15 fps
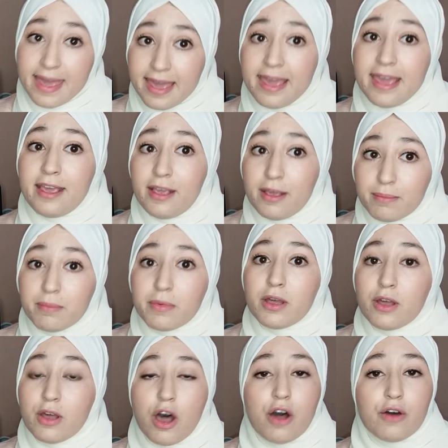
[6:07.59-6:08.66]
aim
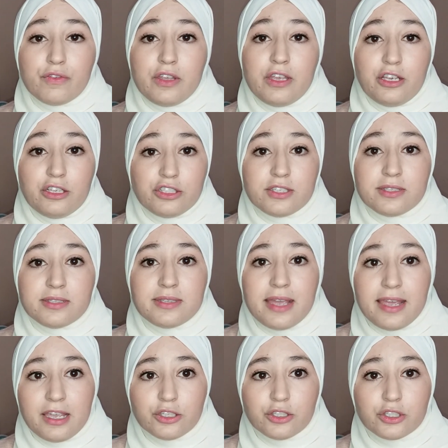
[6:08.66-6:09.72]
of each
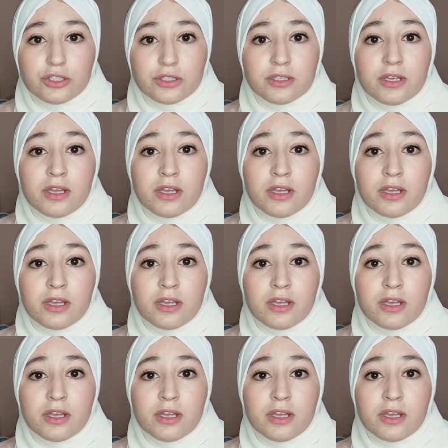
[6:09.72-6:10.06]
stage.